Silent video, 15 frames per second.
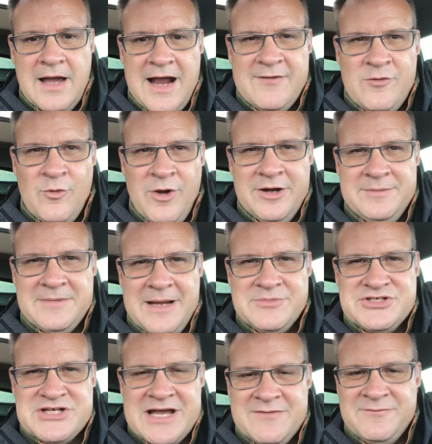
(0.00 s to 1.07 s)
Hi everyone,
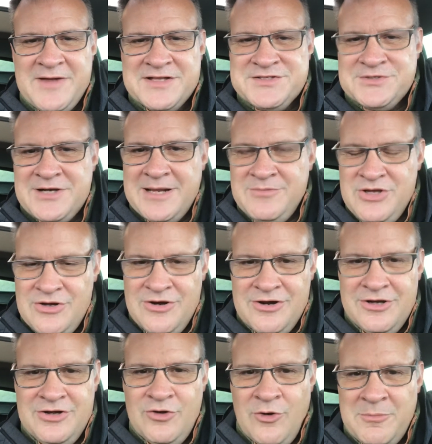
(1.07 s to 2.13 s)
I'm John Fenzel and I'm
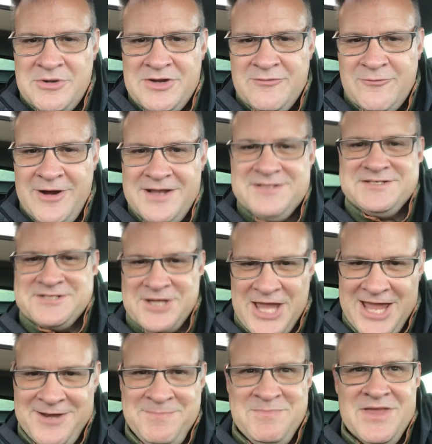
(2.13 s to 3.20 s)
here in Normandy, France
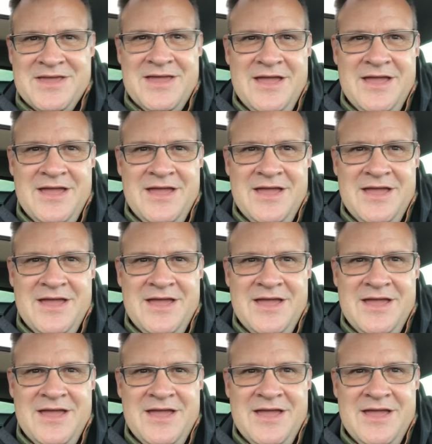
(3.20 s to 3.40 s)
again,